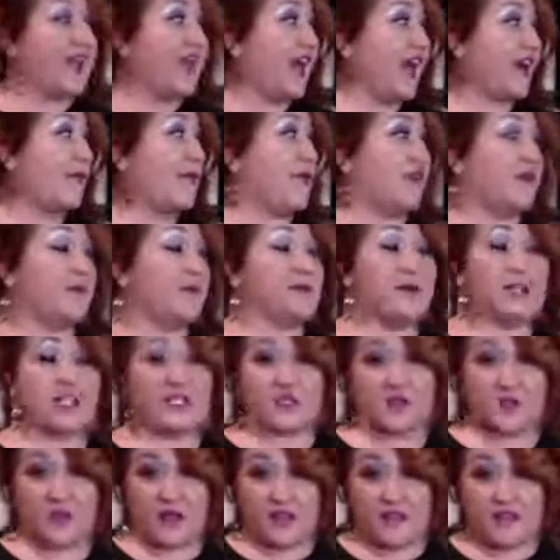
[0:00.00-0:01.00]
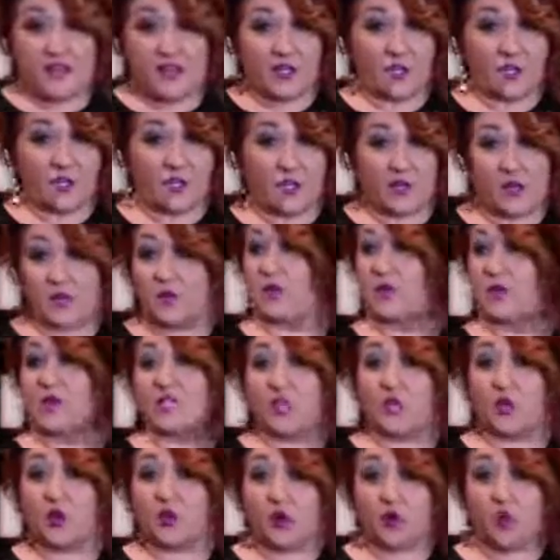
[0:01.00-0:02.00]
I want a beach wave. I don't want a
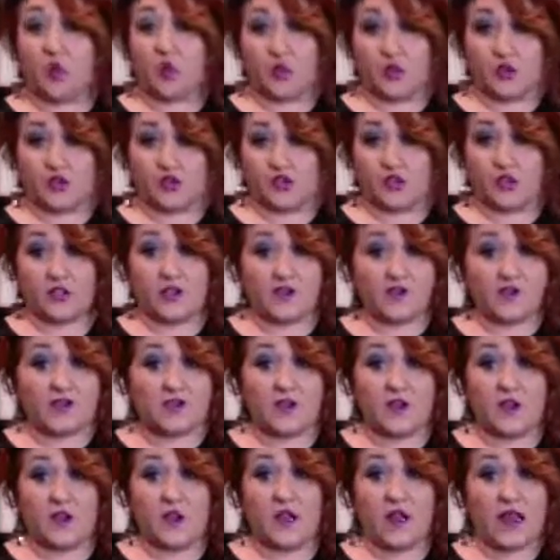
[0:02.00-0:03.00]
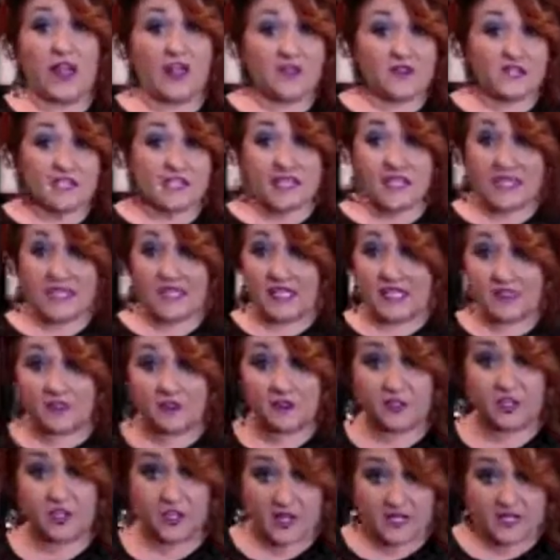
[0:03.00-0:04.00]
really curl. So I have a technique for
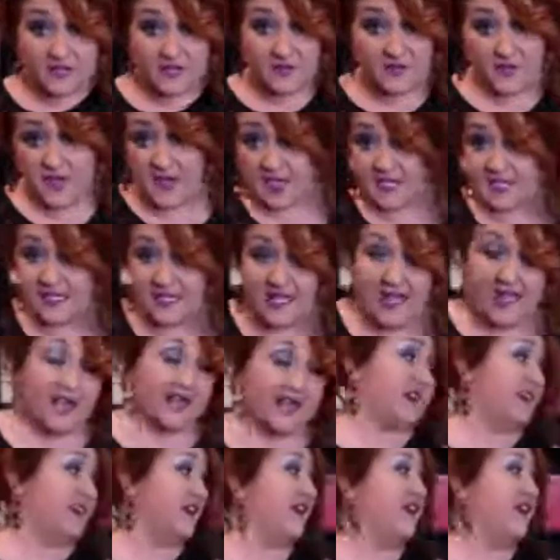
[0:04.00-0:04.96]
you guys for that today.